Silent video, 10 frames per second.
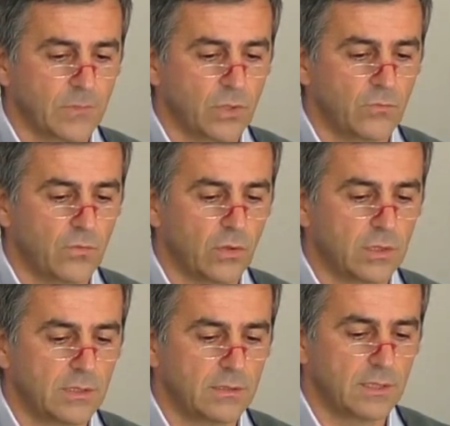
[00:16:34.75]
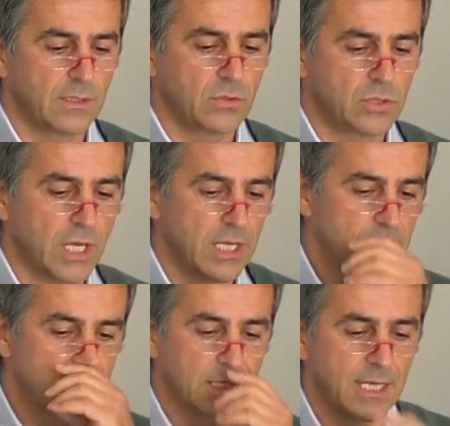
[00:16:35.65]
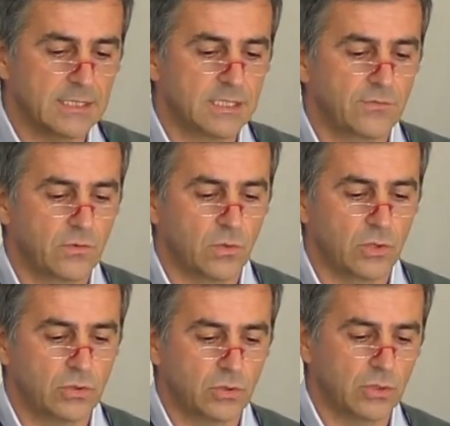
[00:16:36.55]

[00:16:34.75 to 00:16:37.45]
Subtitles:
You fold it and you change the lens if you want to.